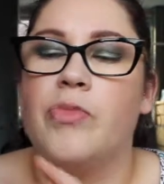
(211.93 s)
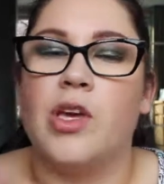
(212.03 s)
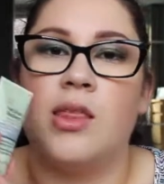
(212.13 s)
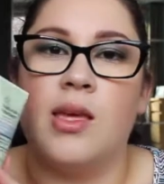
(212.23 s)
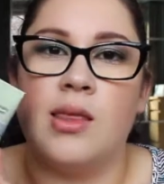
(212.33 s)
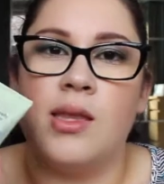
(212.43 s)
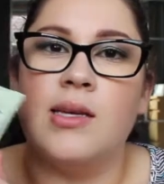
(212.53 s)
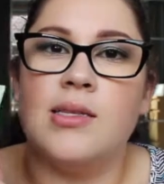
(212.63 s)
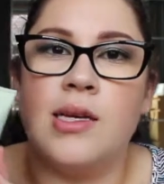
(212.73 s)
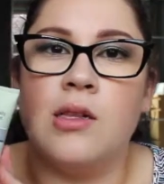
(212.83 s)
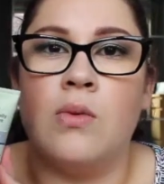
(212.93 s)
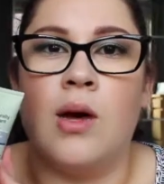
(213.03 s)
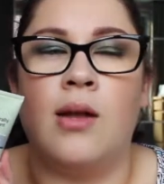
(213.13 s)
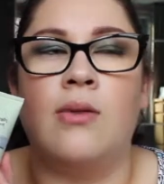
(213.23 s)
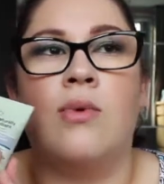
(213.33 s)
I think this little
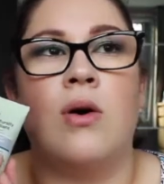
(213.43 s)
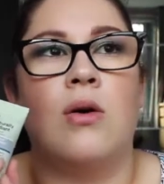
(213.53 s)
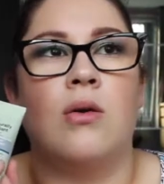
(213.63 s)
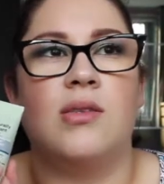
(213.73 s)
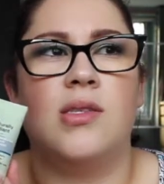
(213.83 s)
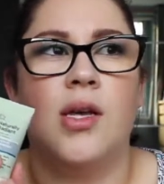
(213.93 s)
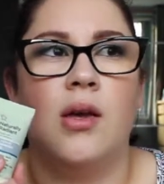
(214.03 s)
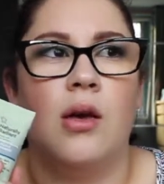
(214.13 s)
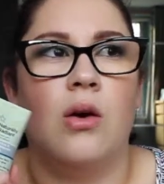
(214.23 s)
one was